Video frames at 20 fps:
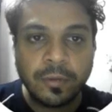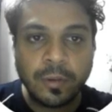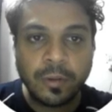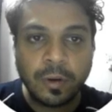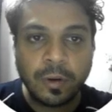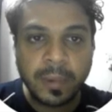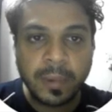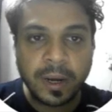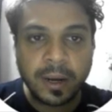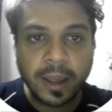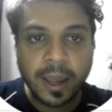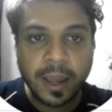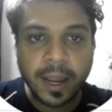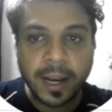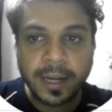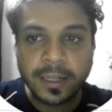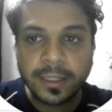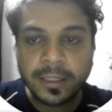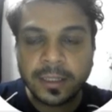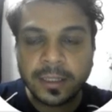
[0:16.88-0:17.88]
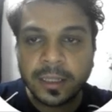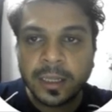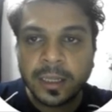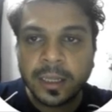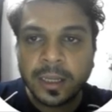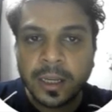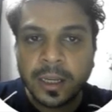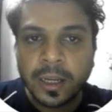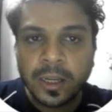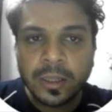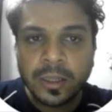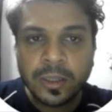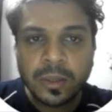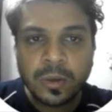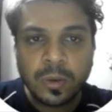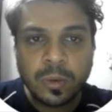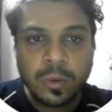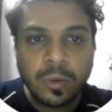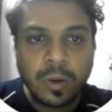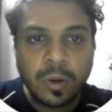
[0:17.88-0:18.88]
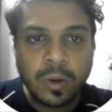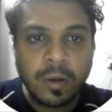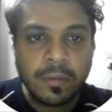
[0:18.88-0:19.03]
for meta ads. So